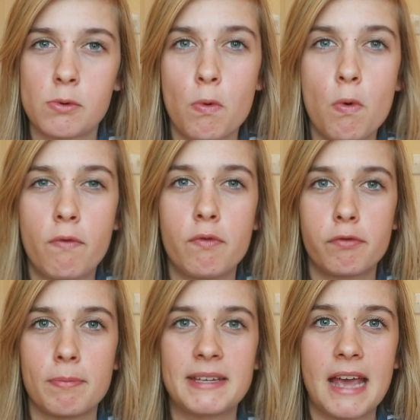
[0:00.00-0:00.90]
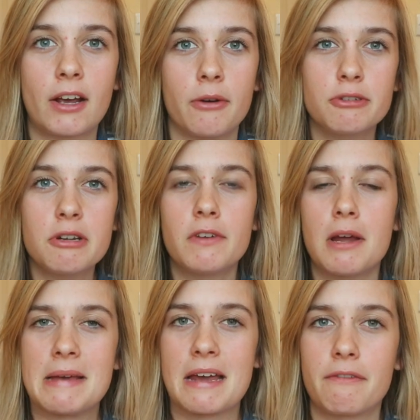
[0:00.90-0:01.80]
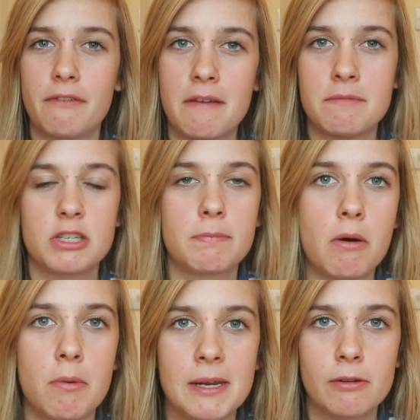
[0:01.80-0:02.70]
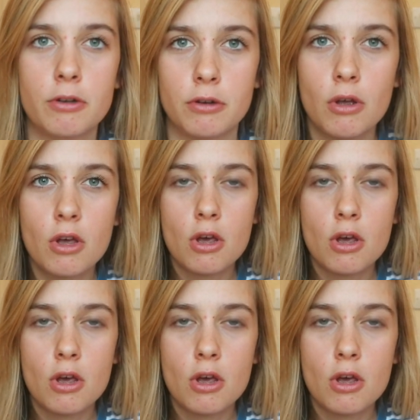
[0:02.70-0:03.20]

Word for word: were awful from the get-go. It's not even like we had a five-minute spell where we looked good.